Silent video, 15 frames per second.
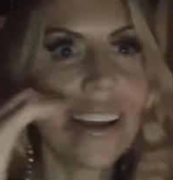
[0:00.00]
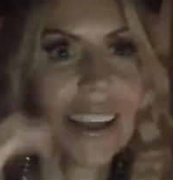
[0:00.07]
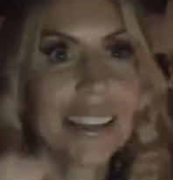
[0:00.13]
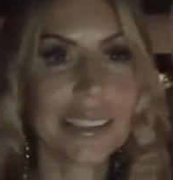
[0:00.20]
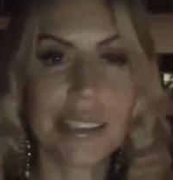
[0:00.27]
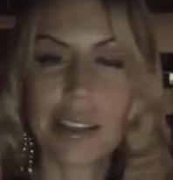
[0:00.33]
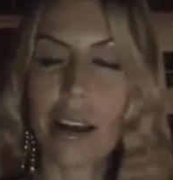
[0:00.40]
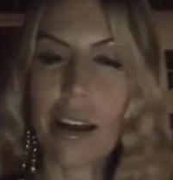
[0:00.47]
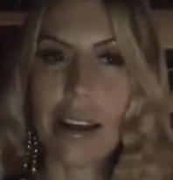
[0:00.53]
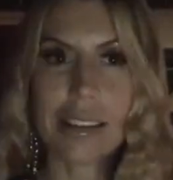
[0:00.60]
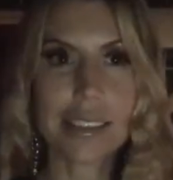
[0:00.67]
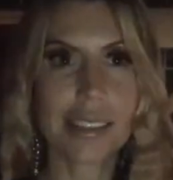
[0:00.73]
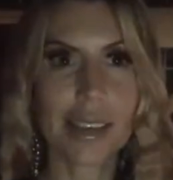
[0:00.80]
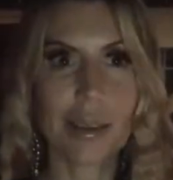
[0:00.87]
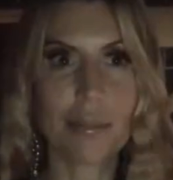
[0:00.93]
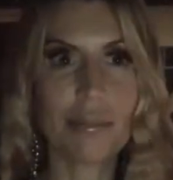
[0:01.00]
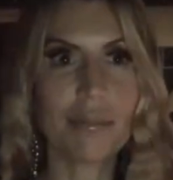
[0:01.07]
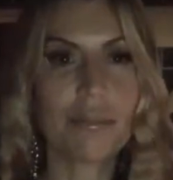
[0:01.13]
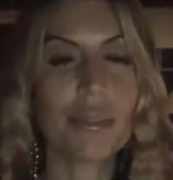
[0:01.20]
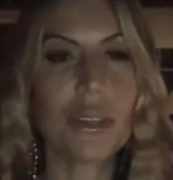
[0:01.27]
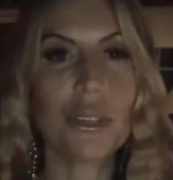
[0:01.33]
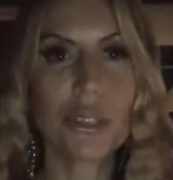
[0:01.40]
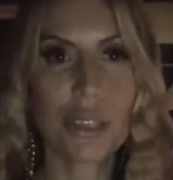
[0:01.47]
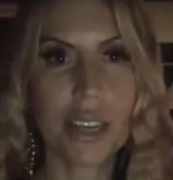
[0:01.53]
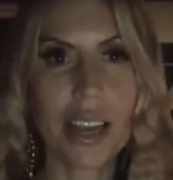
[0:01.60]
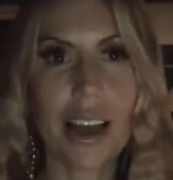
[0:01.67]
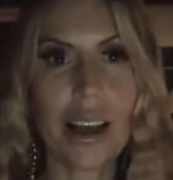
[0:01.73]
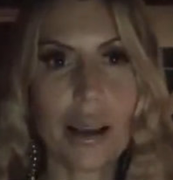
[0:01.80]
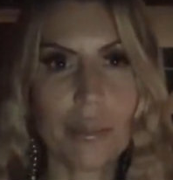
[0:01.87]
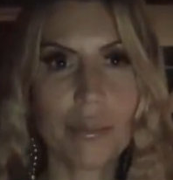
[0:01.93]
it's awesome. You should
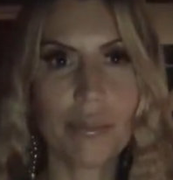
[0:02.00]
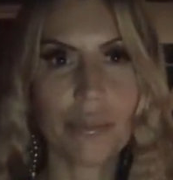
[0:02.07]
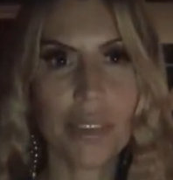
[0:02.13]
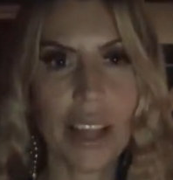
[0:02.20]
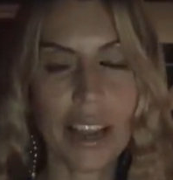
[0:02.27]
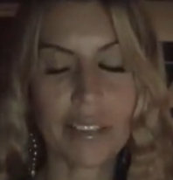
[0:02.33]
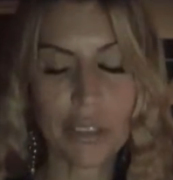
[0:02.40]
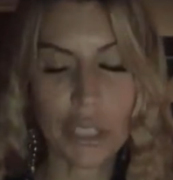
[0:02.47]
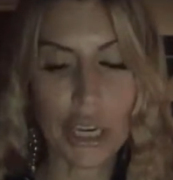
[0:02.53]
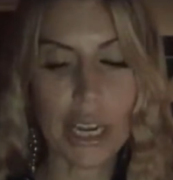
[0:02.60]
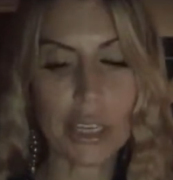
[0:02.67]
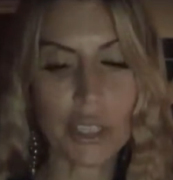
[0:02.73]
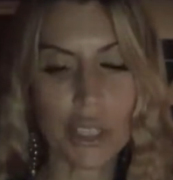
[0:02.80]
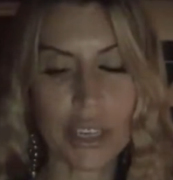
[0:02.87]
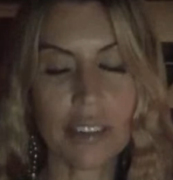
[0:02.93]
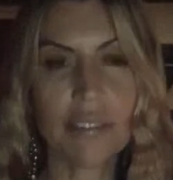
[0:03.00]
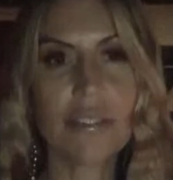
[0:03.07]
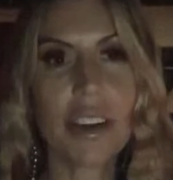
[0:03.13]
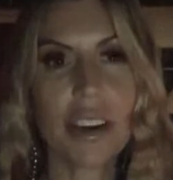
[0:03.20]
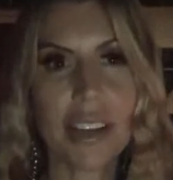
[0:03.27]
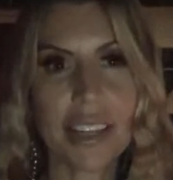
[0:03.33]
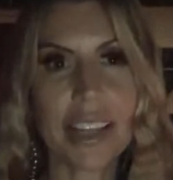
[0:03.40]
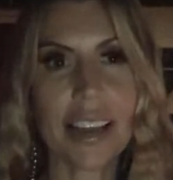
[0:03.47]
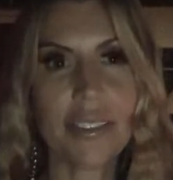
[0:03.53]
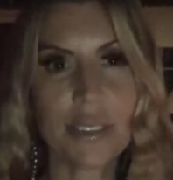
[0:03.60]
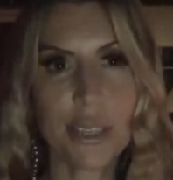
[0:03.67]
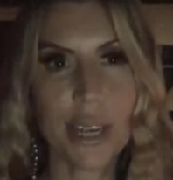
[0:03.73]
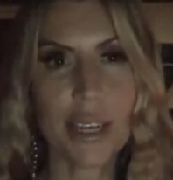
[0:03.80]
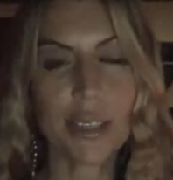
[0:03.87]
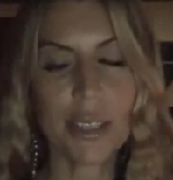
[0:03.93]
come. Life-changing, very
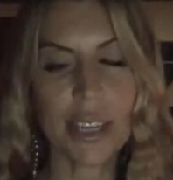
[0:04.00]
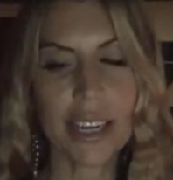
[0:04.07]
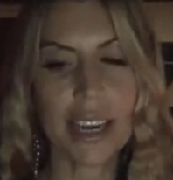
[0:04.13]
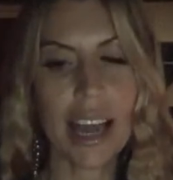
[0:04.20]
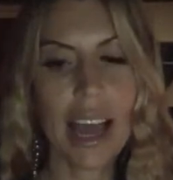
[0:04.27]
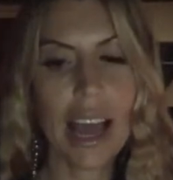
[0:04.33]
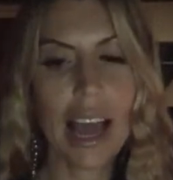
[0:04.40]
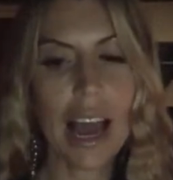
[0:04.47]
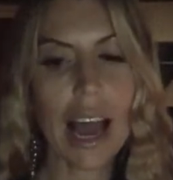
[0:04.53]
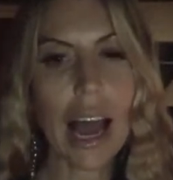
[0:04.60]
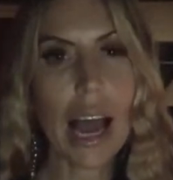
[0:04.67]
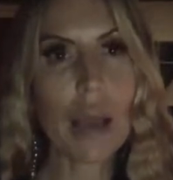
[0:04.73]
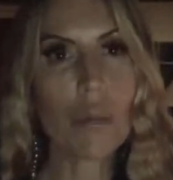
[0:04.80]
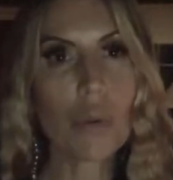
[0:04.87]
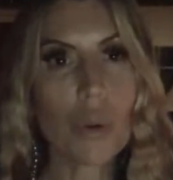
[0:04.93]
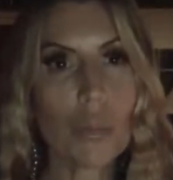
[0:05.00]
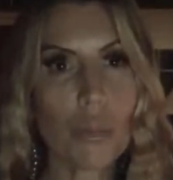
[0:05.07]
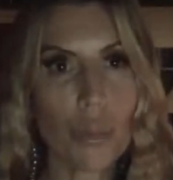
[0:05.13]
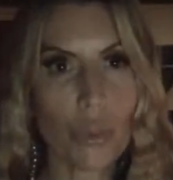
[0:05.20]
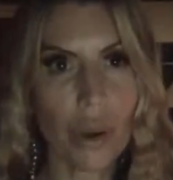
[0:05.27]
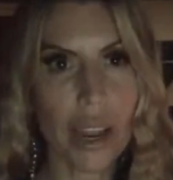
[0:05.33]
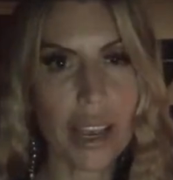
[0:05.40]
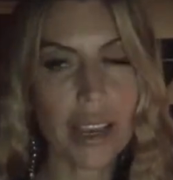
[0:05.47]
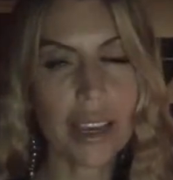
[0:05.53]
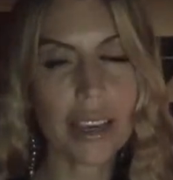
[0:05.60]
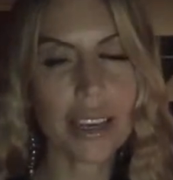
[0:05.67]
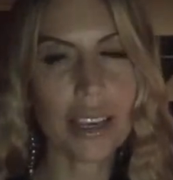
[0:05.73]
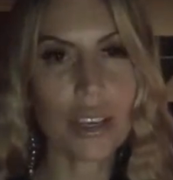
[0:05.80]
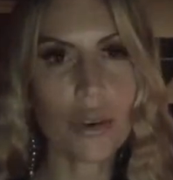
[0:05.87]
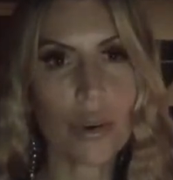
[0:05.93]
life-changing. I will break
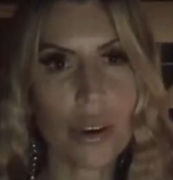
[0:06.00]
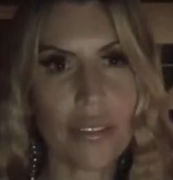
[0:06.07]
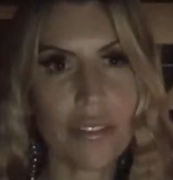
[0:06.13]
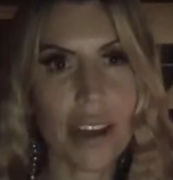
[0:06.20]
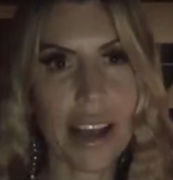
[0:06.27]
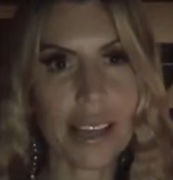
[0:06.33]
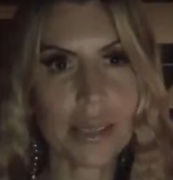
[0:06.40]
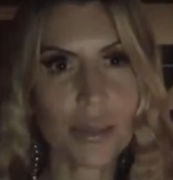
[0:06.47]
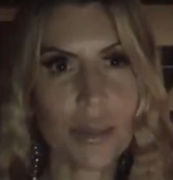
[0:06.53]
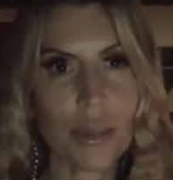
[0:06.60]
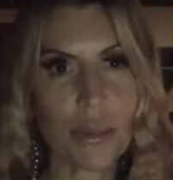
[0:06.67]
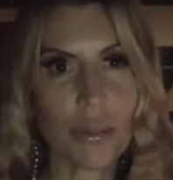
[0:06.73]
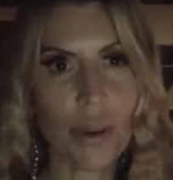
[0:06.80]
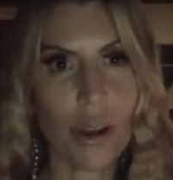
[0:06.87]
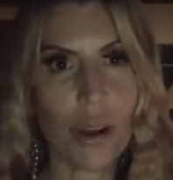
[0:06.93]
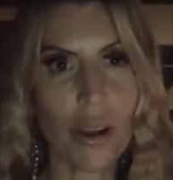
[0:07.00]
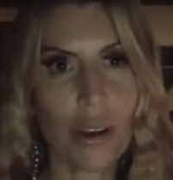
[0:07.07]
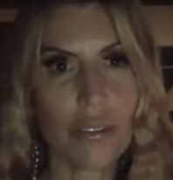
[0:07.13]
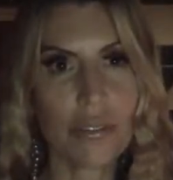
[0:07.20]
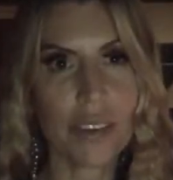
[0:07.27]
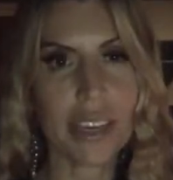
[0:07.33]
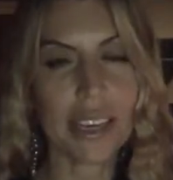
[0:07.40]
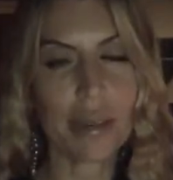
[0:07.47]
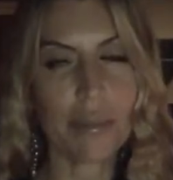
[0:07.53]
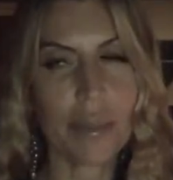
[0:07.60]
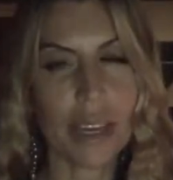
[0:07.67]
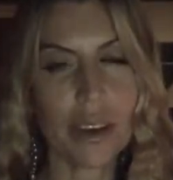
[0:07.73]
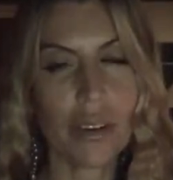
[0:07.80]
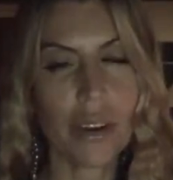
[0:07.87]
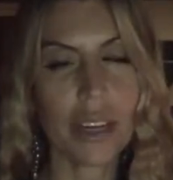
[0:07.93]
your fast with a raw vegan
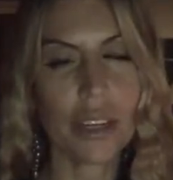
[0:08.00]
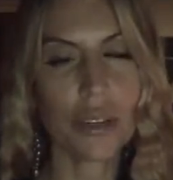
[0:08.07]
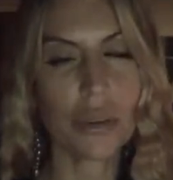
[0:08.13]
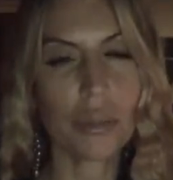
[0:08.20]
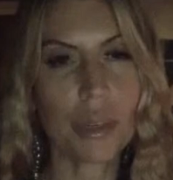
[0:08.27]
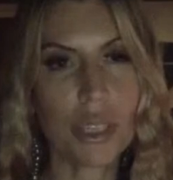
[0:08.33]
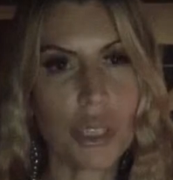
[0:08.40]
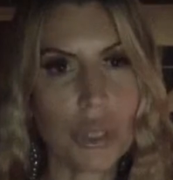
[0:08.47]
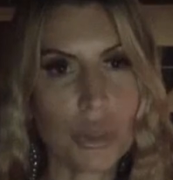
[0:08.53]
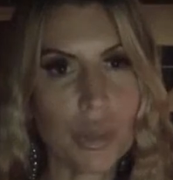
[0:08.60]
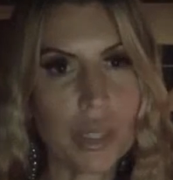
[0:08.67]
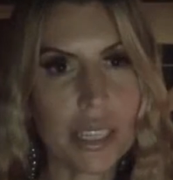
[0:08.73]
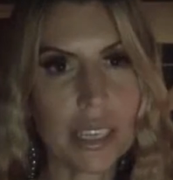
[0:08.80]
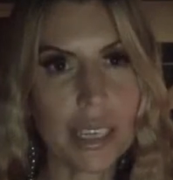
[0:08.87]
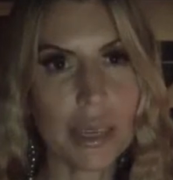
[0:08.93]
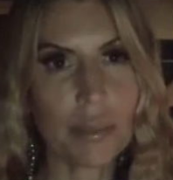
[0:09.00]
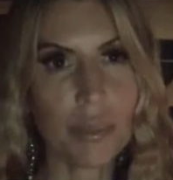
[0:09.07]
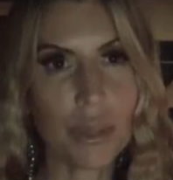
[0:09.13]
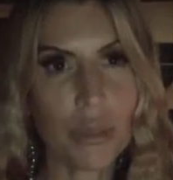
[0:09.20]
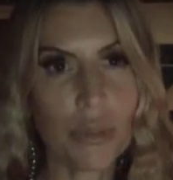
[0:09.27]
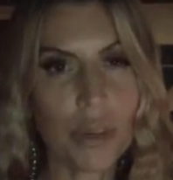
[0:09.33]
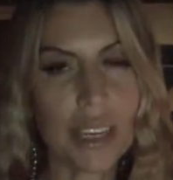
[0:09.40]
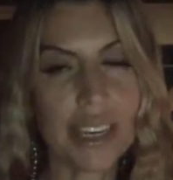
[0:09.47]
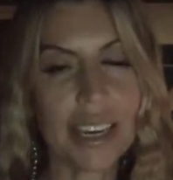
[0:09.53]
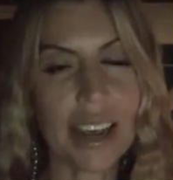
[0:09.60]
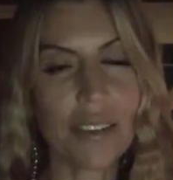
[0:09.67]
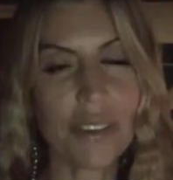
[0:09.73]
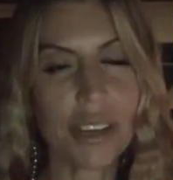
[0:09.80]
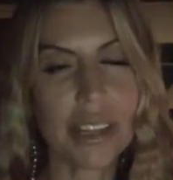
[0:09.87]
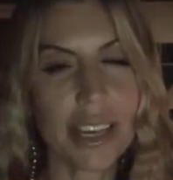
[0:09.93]
meal, and you'll be juicing in between.
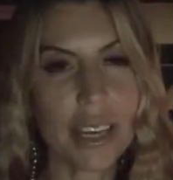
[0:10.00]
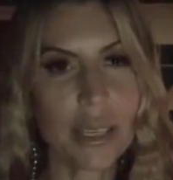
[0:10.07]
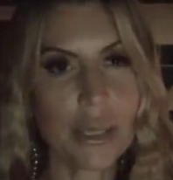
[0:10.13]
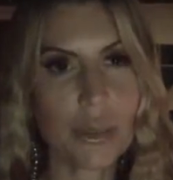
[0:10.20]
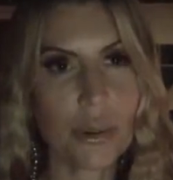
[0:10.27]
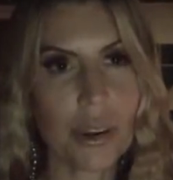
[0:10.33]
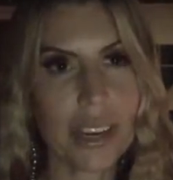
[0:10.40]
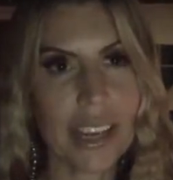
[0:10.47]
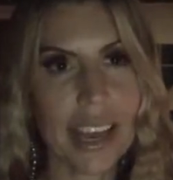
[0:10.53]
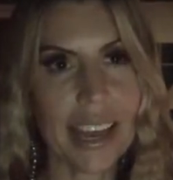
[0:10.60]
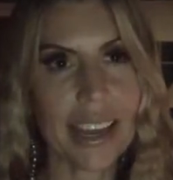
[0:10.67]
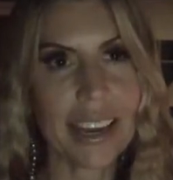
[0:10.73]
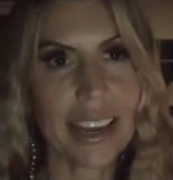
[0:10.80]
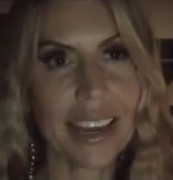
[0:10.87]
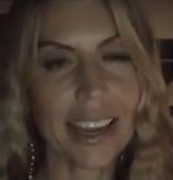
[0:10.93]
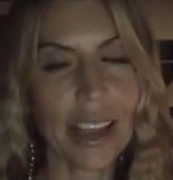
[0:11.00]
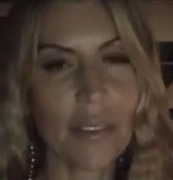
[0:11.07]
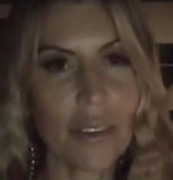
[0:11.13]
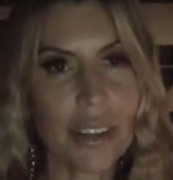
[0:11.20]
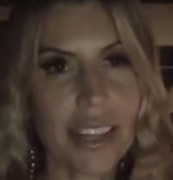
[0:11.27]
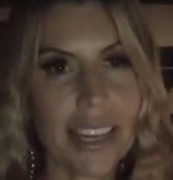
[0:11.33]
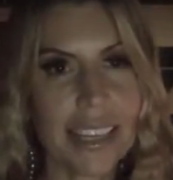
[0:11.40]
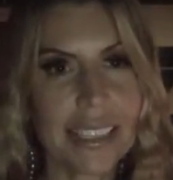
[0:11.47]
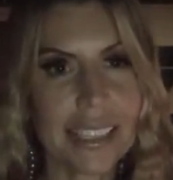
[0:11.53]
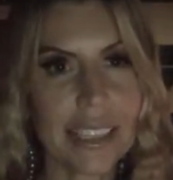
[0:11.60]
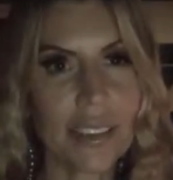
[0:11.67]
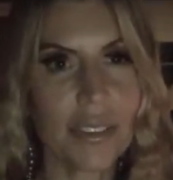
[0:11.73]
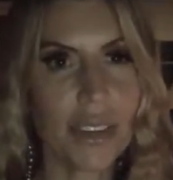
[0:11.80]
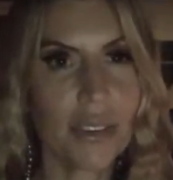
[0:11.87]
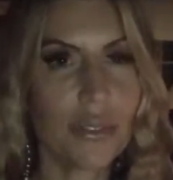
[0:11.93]
Everything is organic, everything is
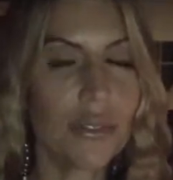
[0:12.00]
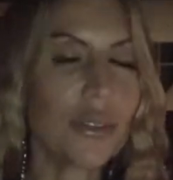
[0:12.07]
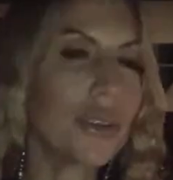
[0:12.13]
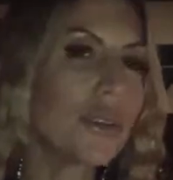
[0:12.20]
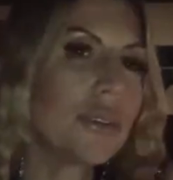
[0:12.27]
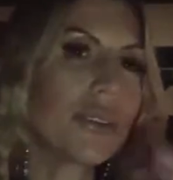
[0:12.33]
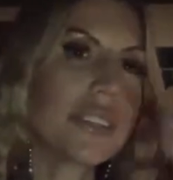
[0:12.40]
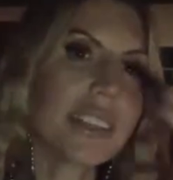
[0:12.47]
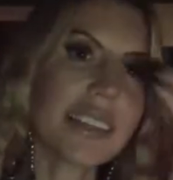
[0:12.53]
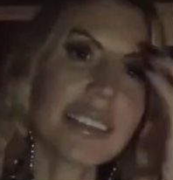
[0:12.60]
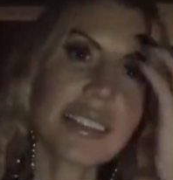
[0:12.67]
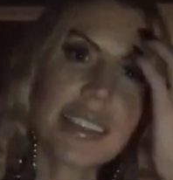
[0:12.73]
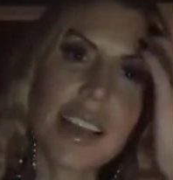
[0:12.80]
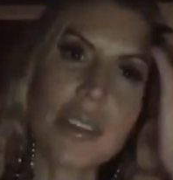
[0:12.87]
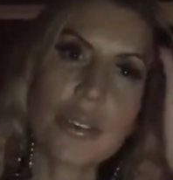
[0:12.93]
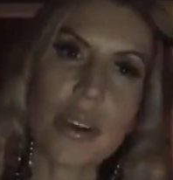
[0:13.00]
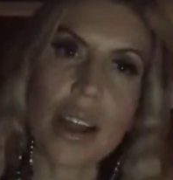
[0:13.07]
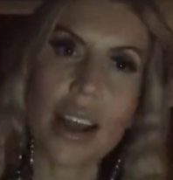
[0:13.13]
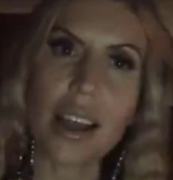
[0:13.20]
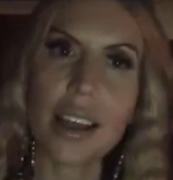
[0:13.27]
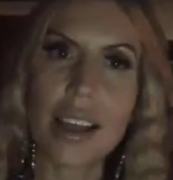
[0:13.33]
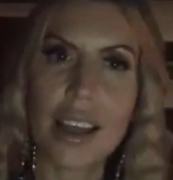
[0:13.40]
living foods, etc.